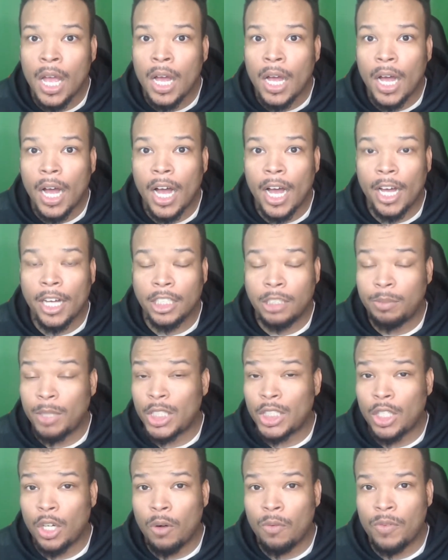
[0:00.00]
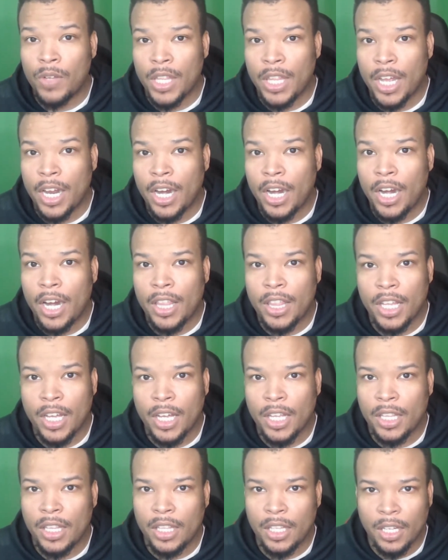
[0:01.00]
Especially over there,
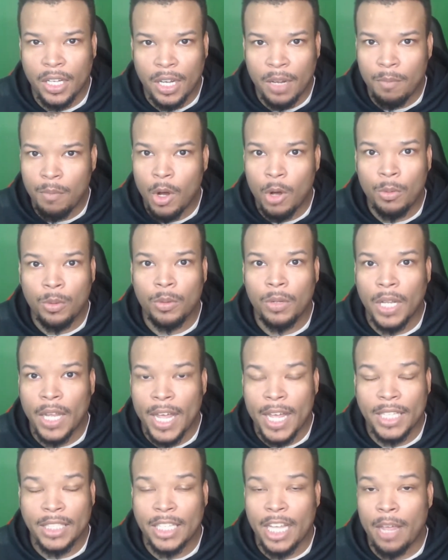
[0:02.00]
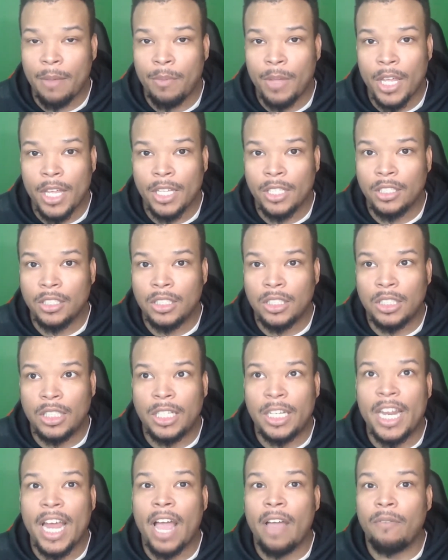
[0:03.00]
that the mobile landscape is
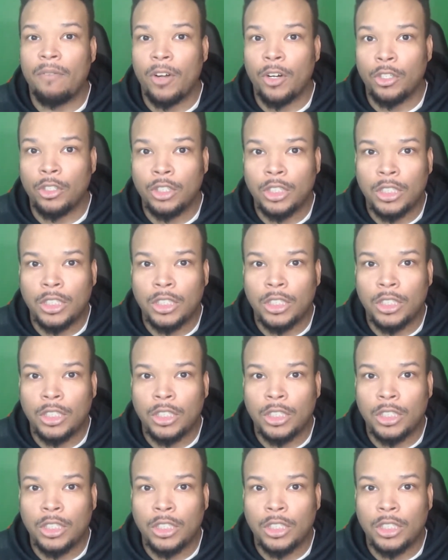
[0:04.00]
diverse